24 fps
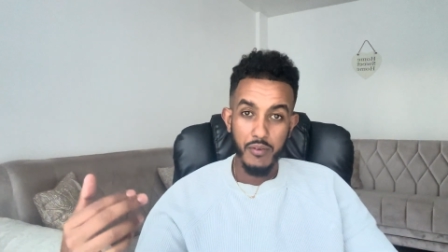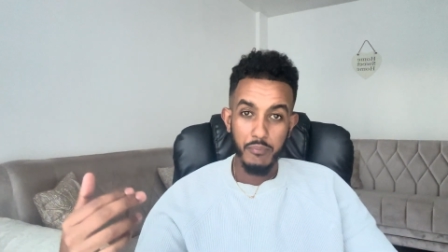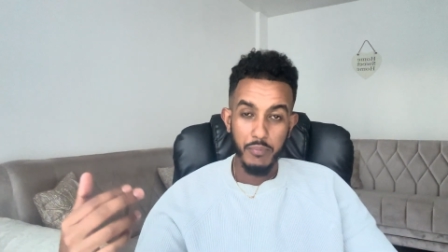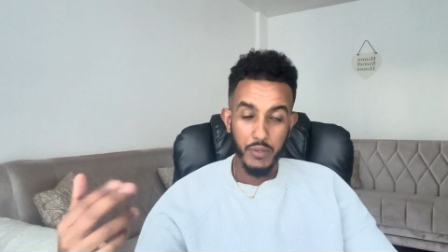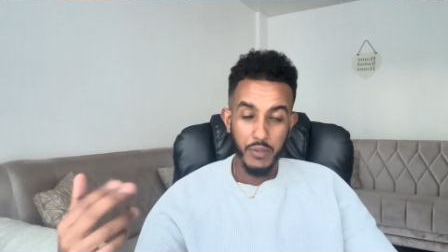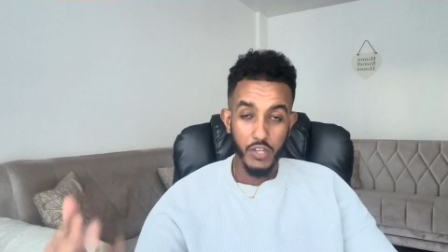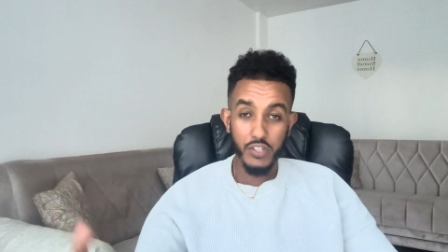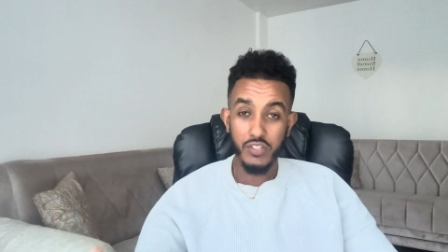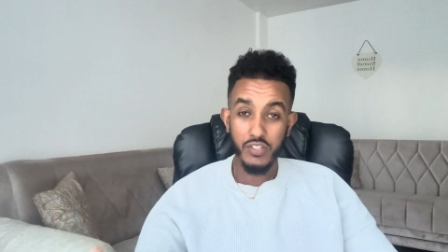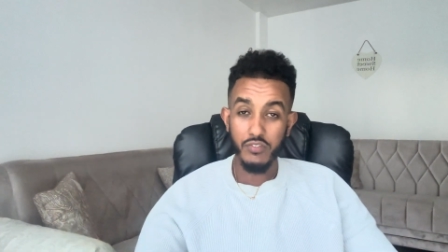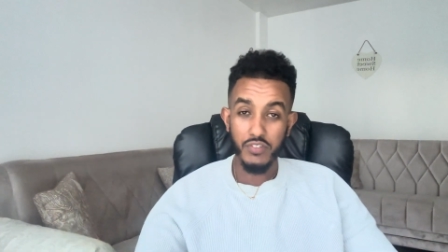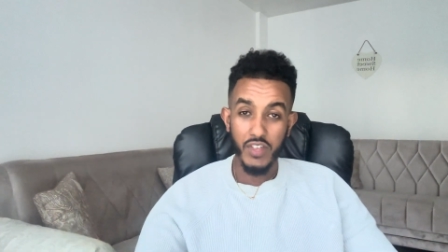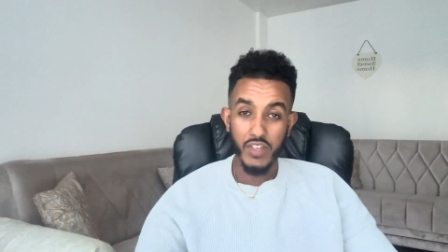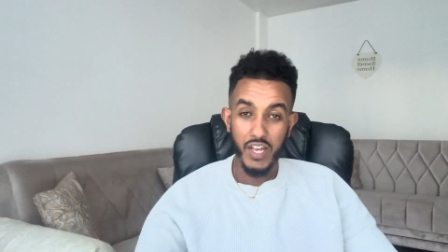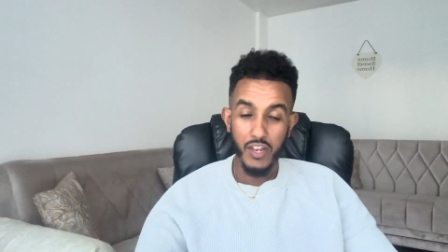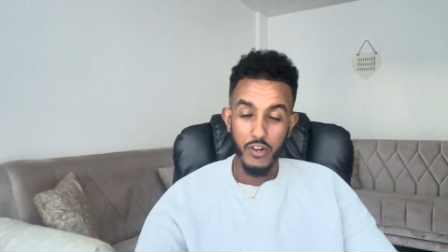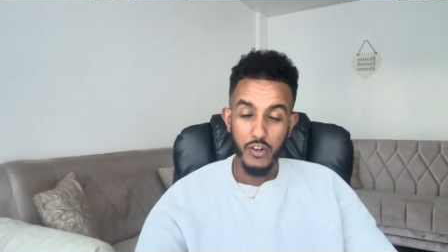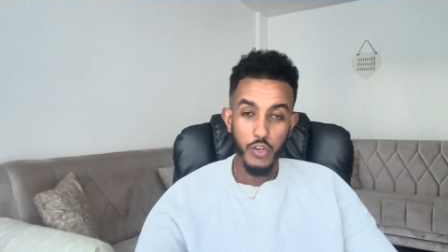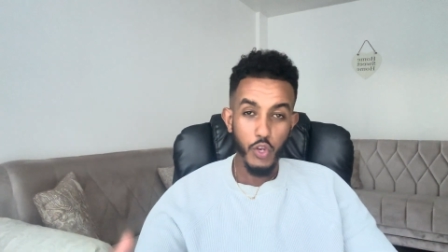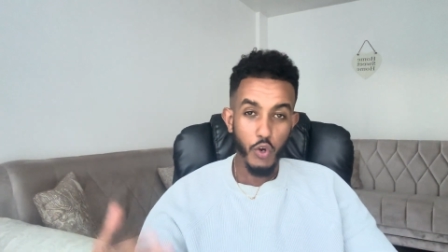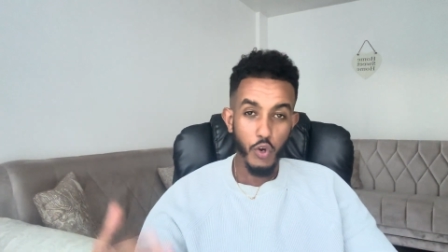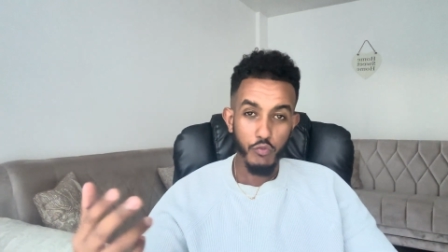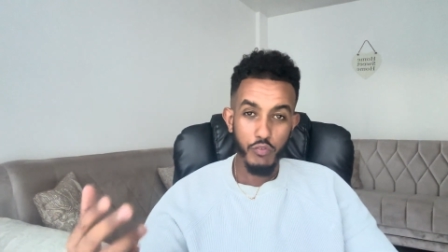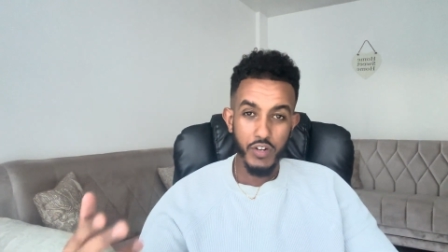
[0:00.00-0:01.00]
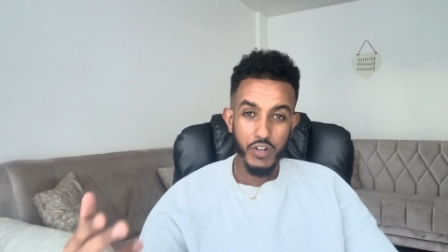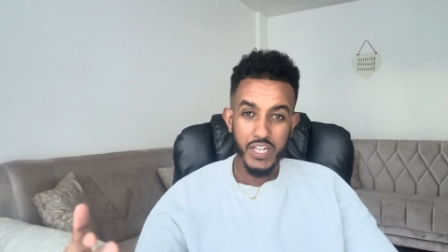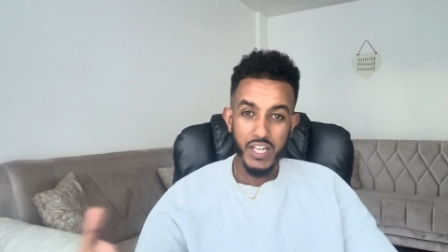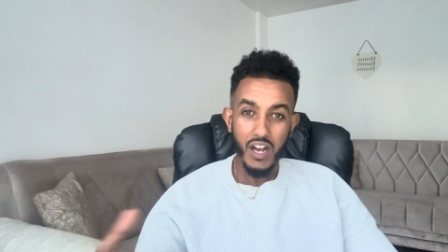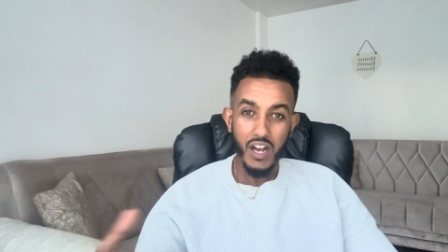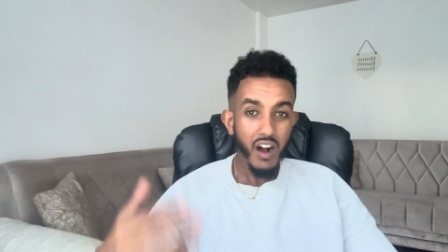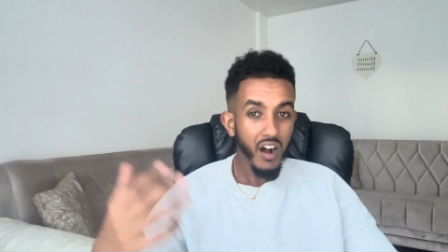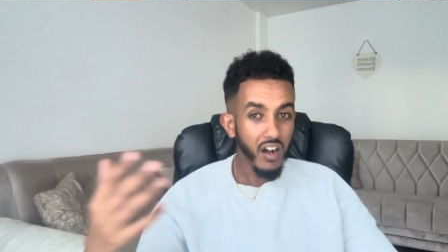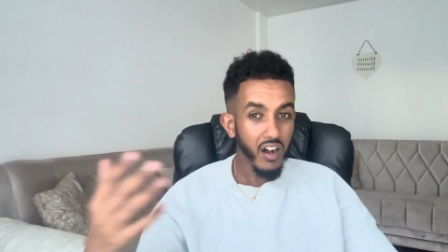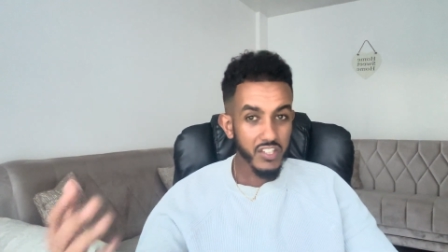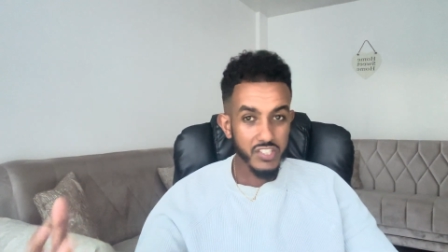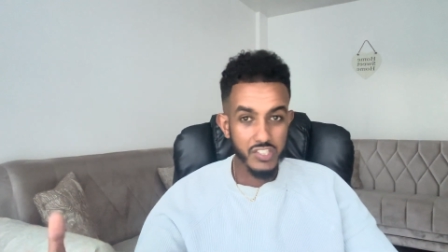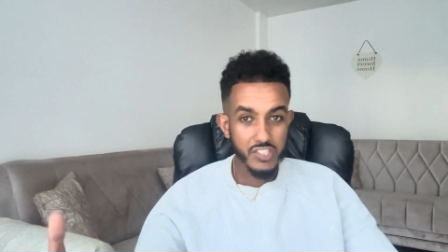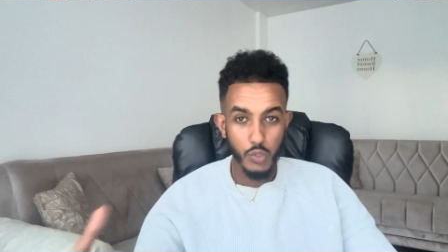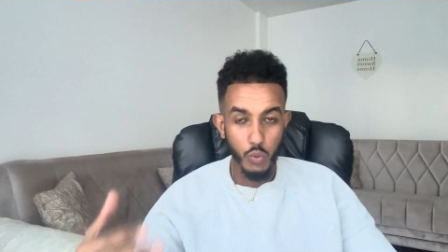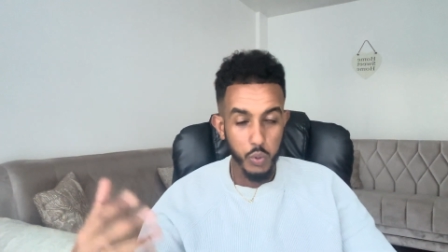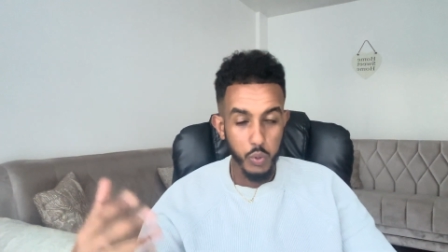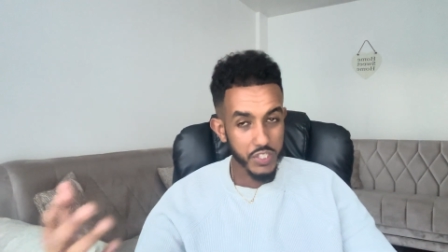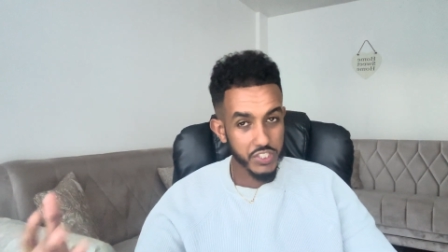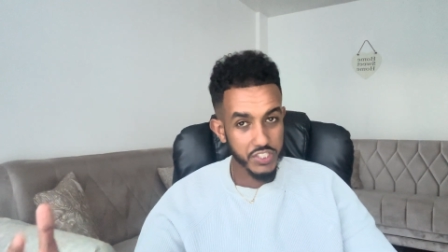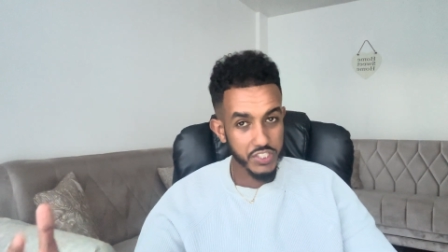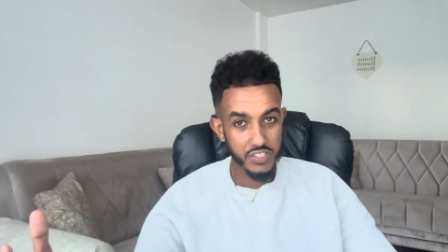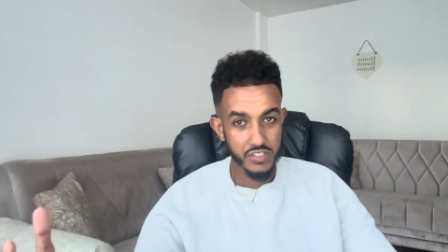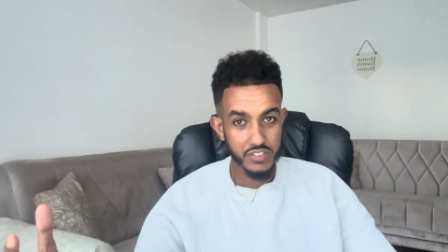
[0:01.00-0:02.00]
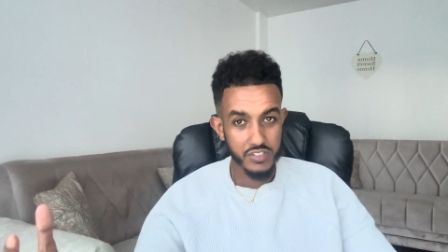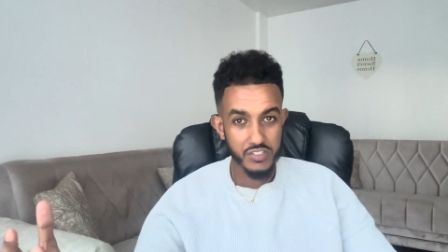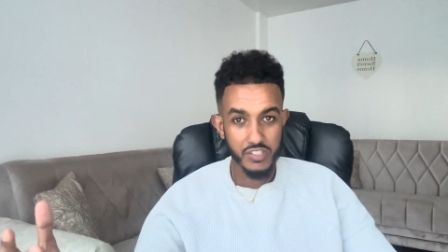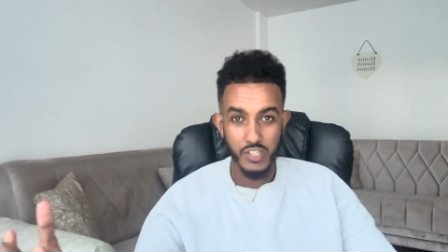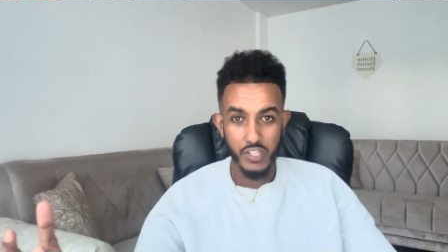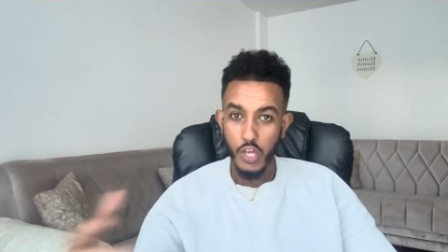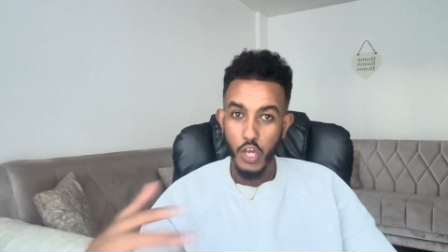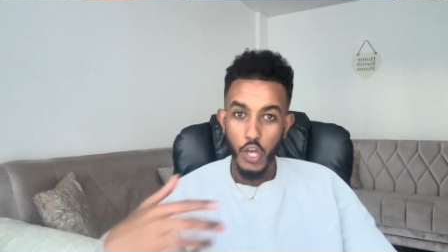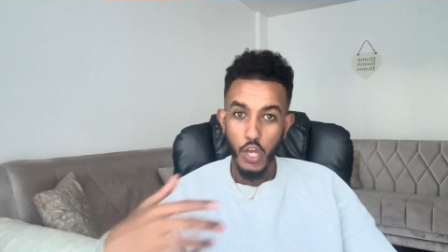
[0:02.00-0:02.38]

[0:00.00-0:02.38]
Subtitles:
Because of that, not really ask questions,